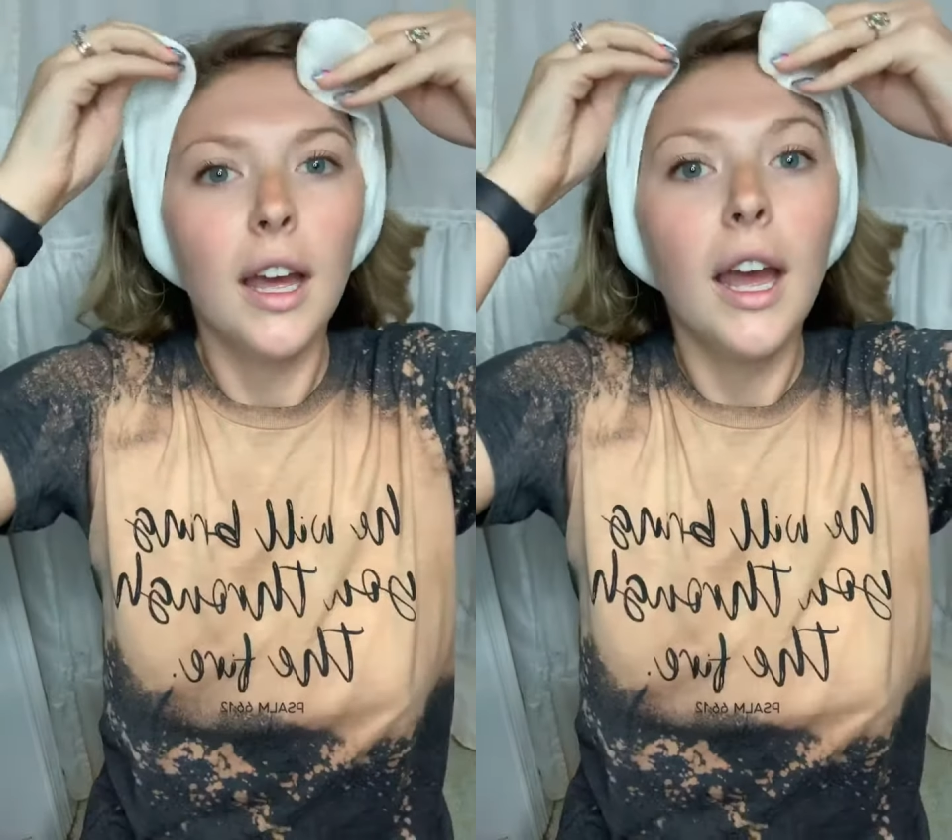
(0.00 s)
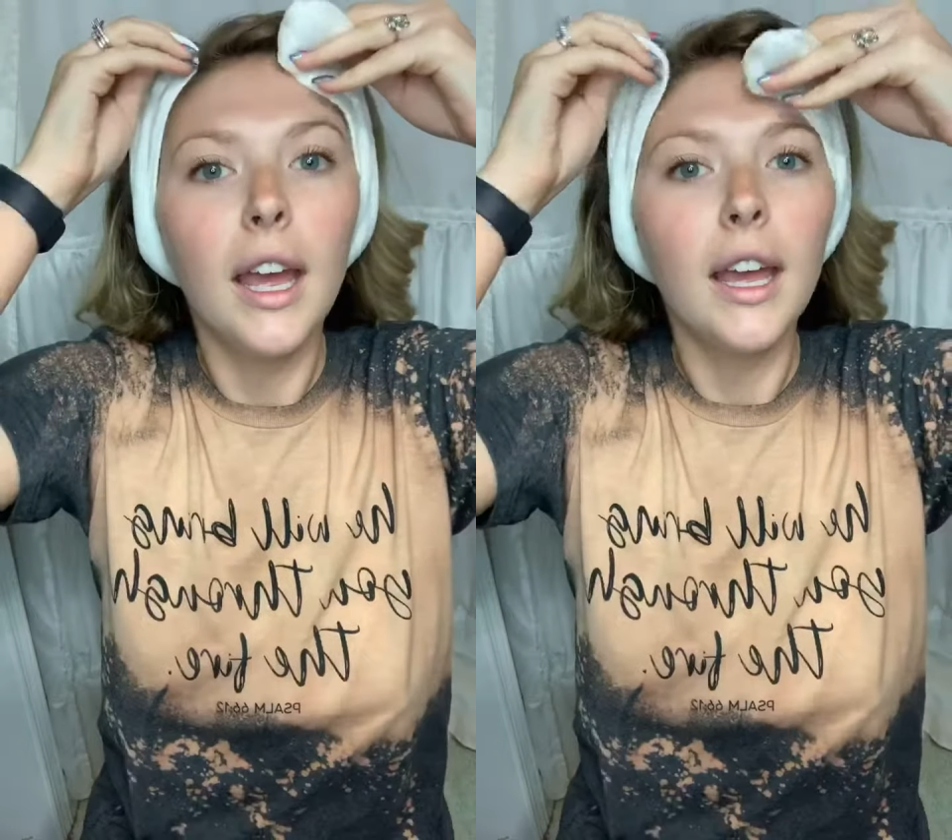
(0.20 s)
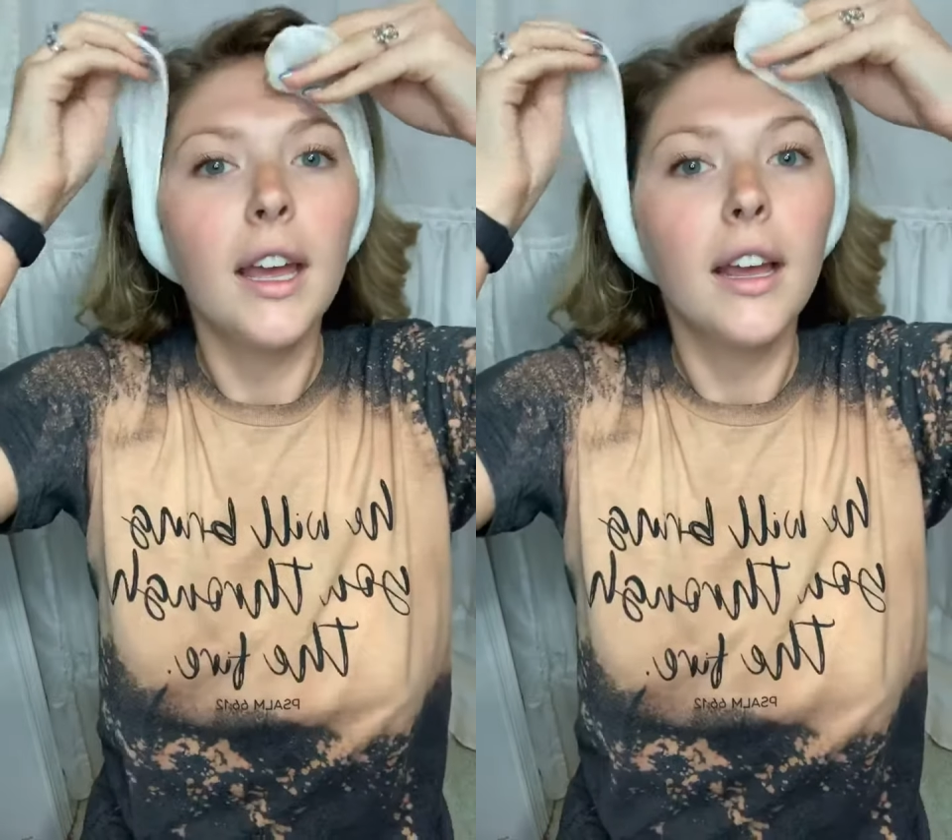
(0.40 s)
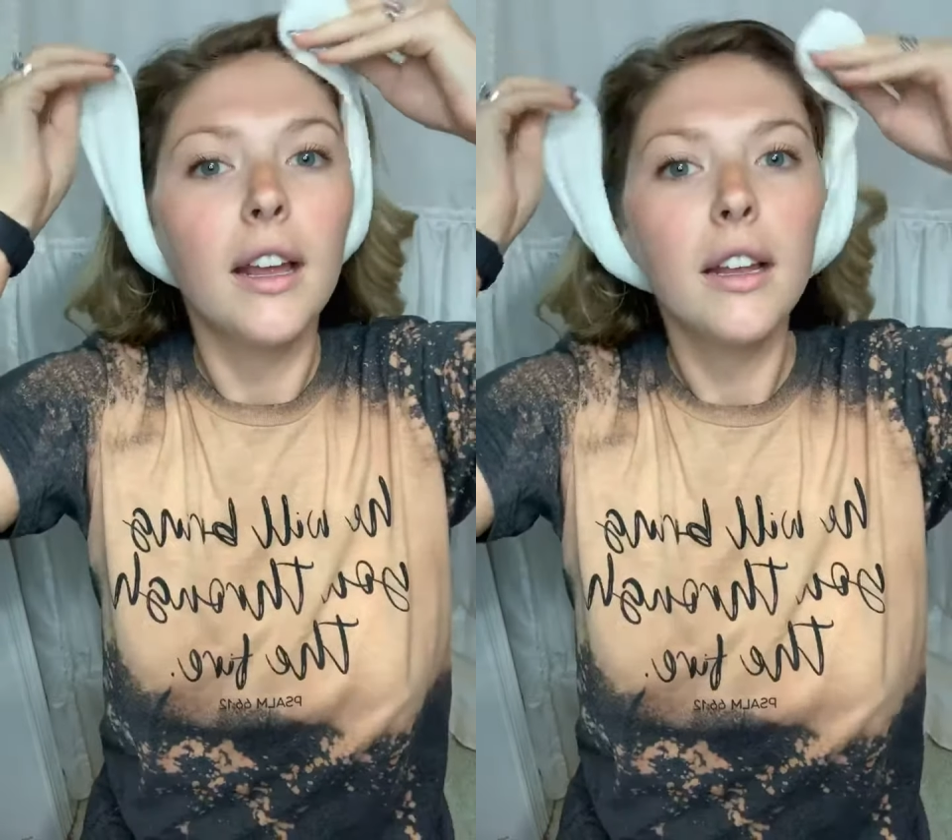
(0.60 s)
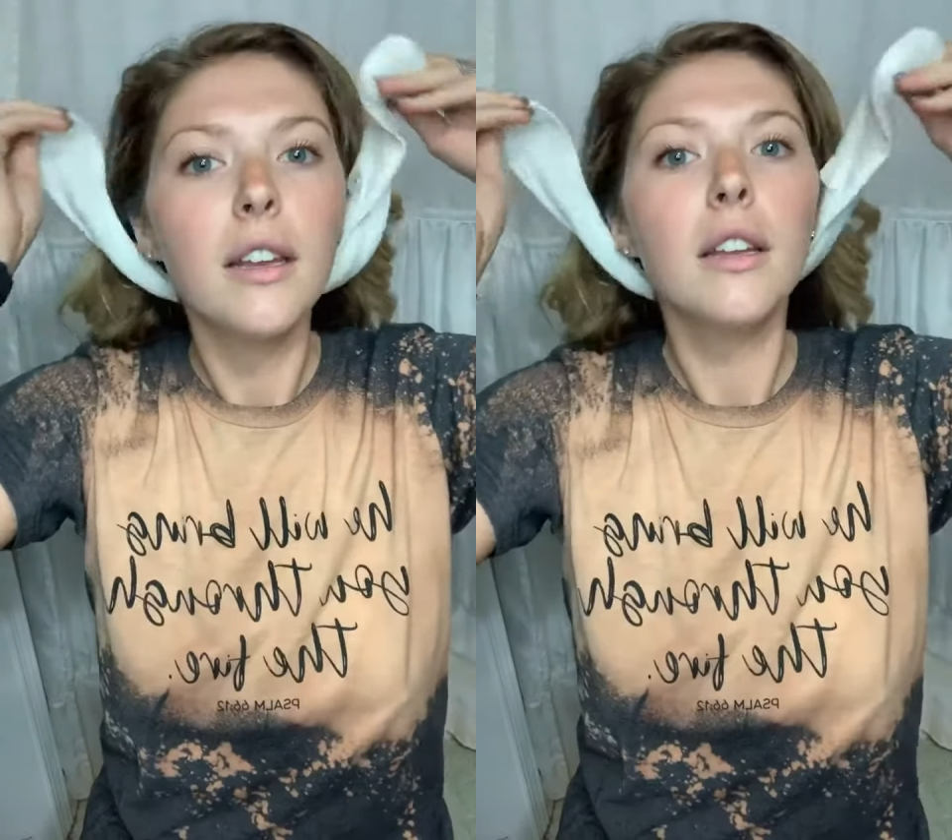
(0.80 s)

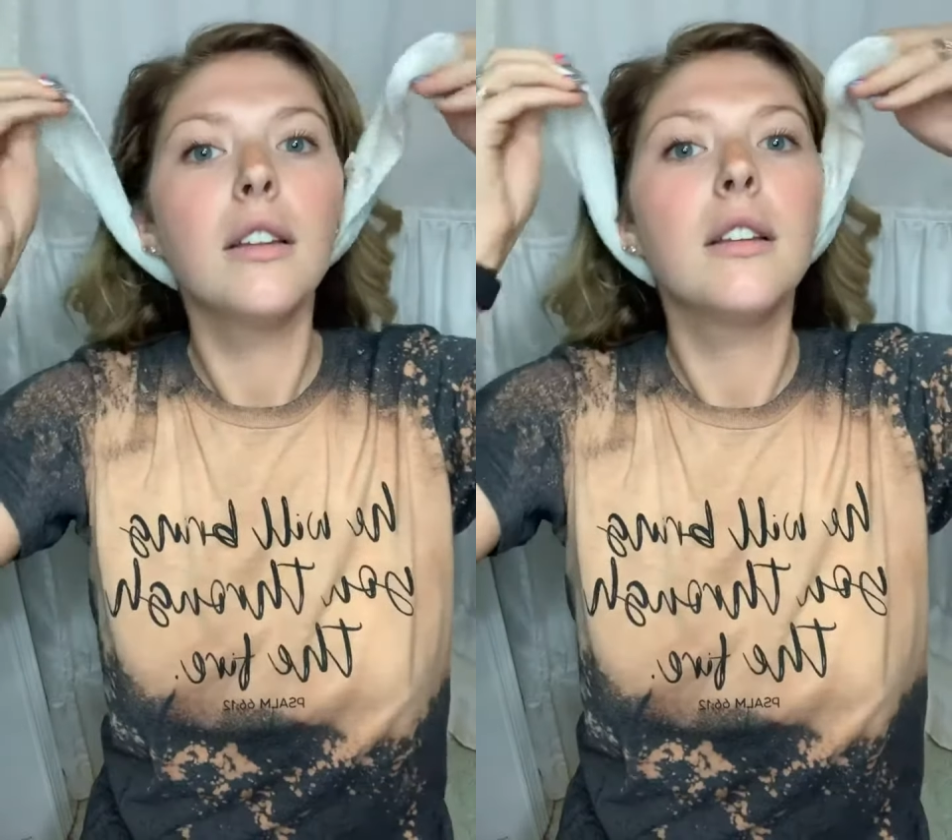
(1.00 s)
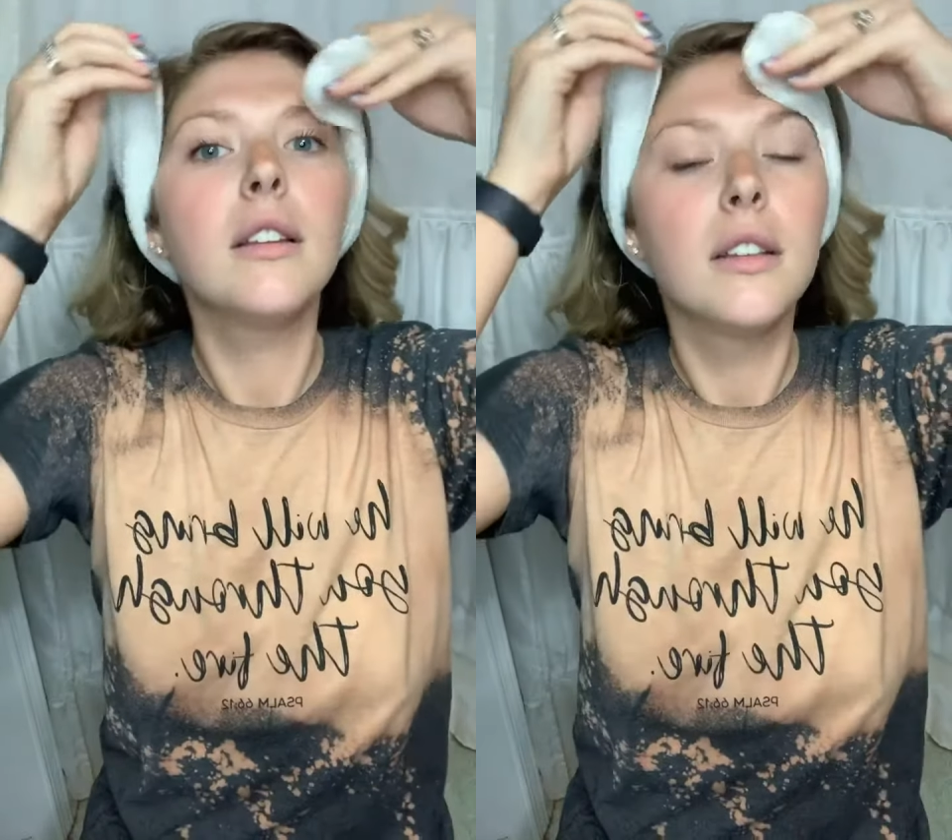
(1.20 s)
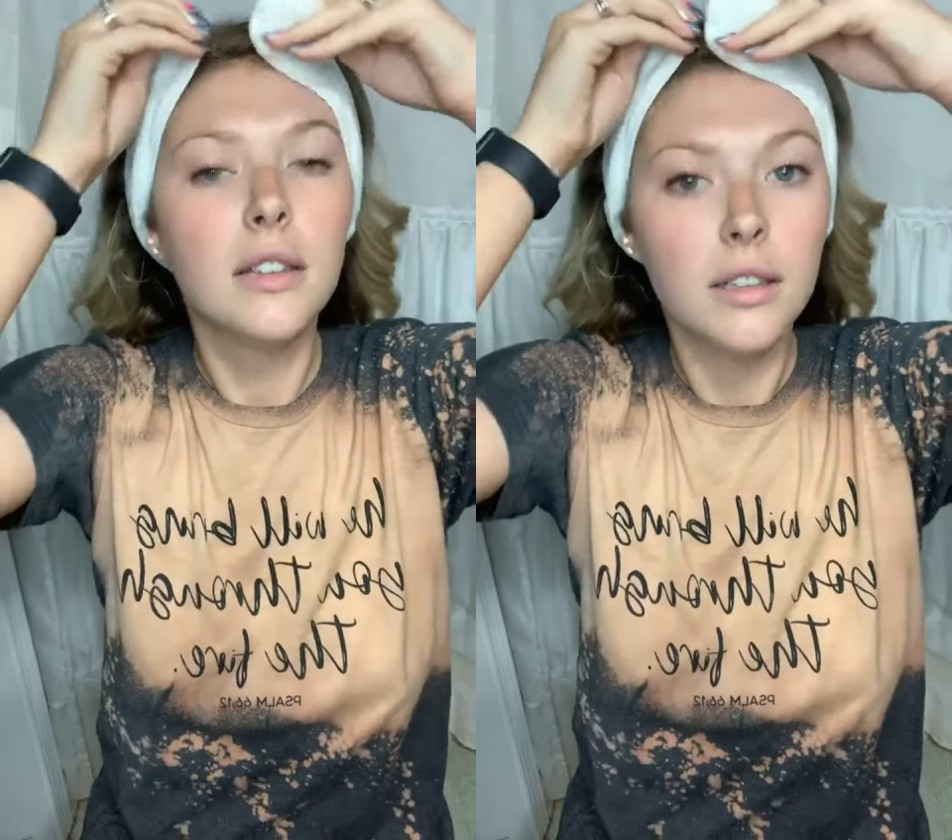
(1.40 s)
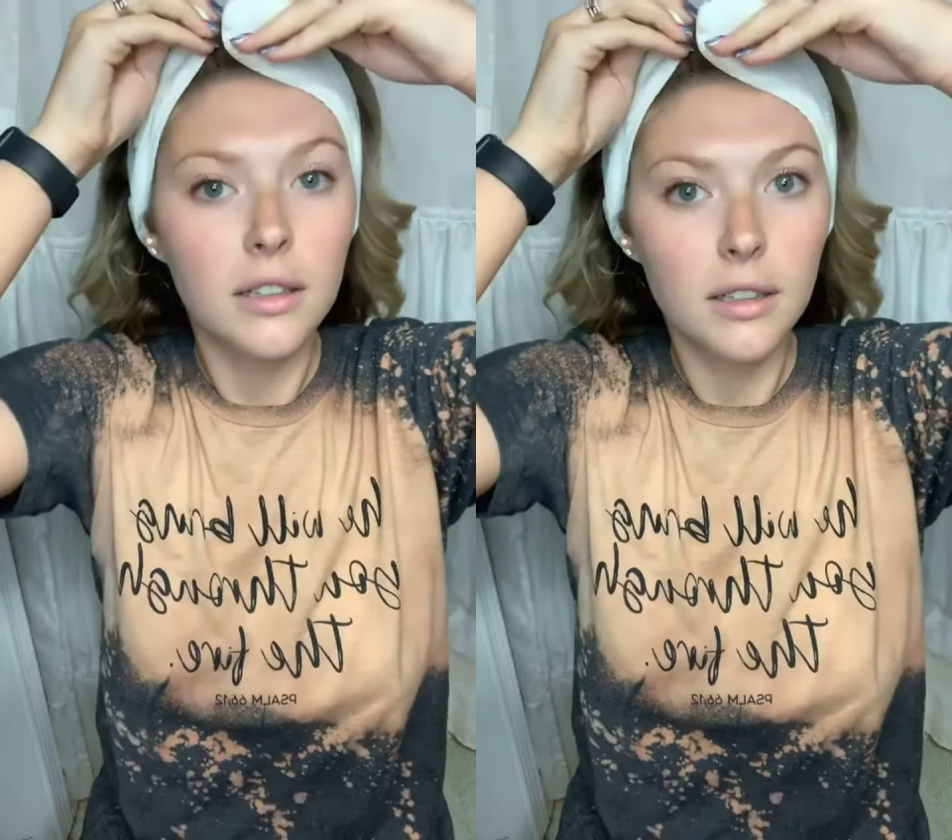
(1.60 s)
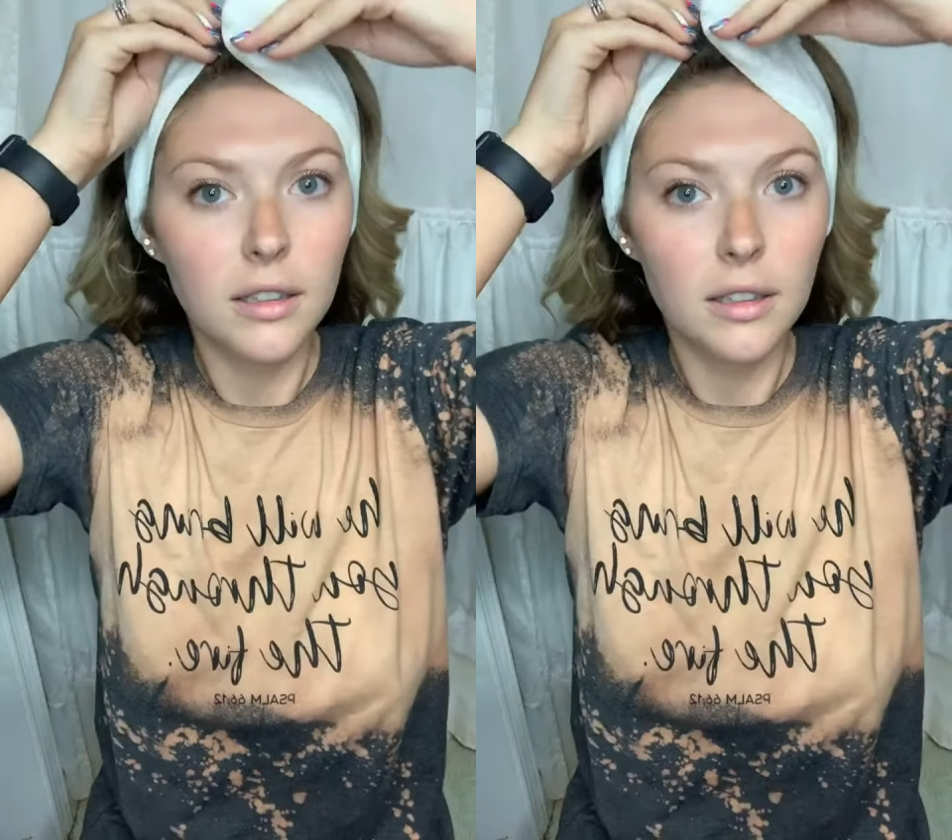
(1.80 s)
and
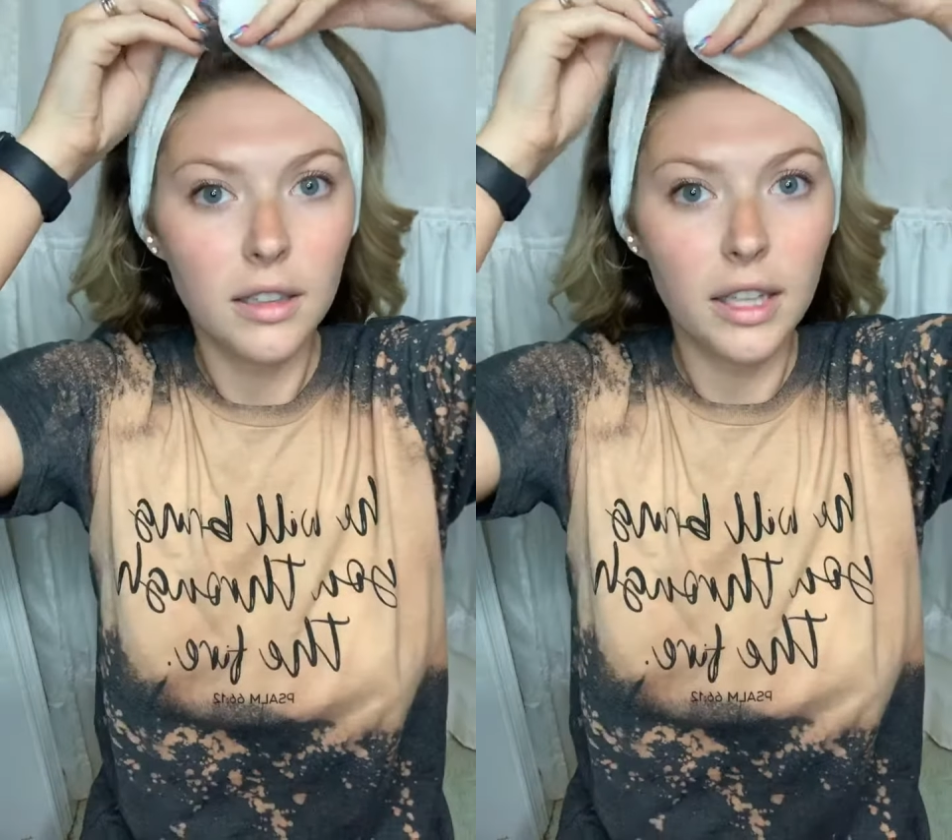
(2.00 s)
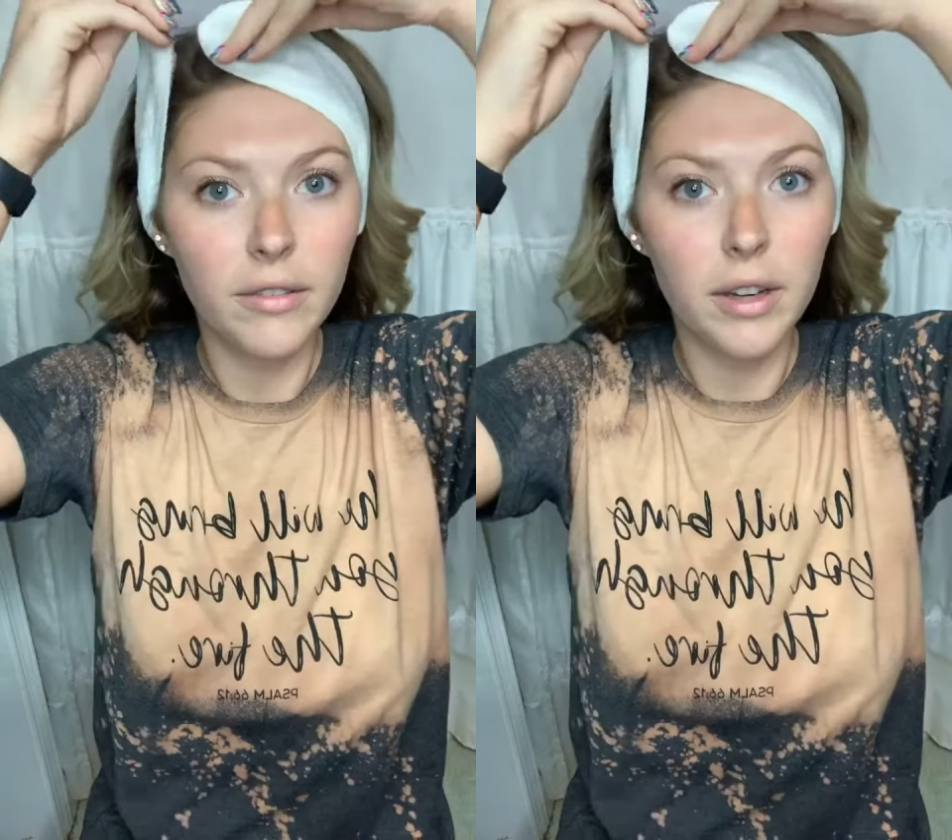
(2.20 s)
leave